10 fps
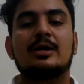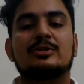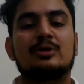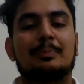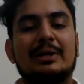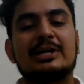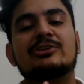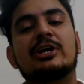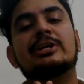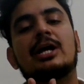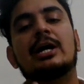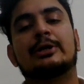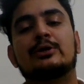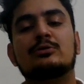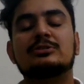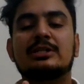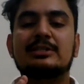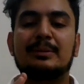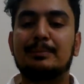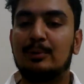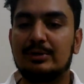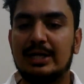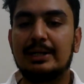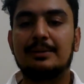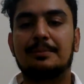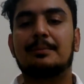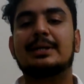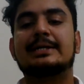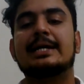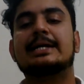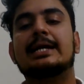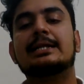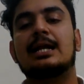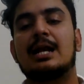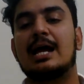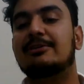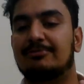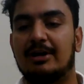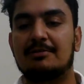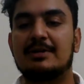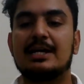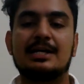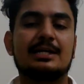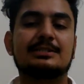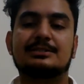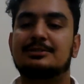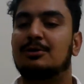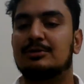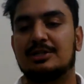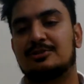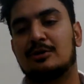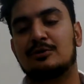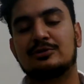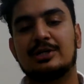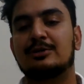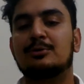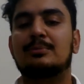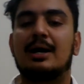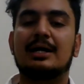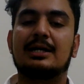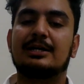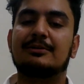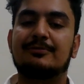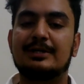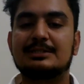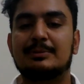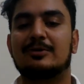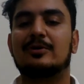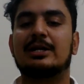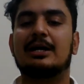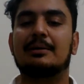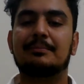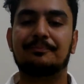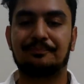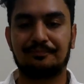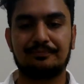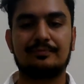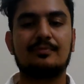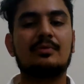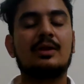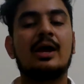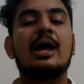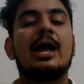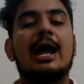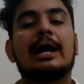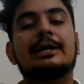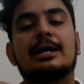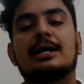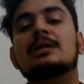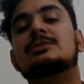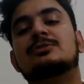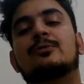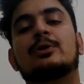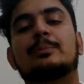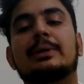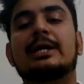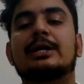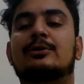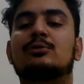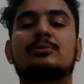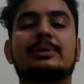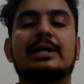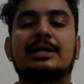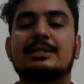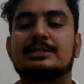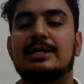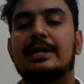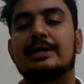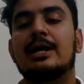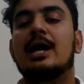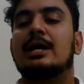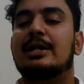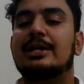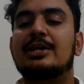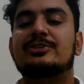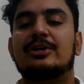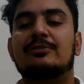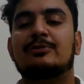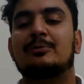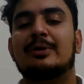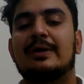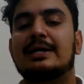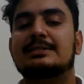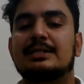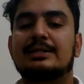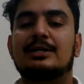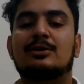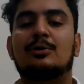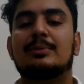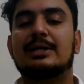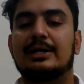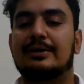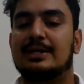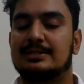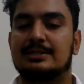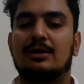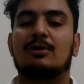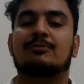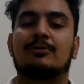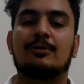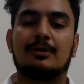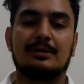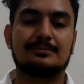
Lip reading: So punishing the accused is important, but taking the life away is not the solution. To mark a difference between him and us would be to be understand the nature of human rights in the common interest of all.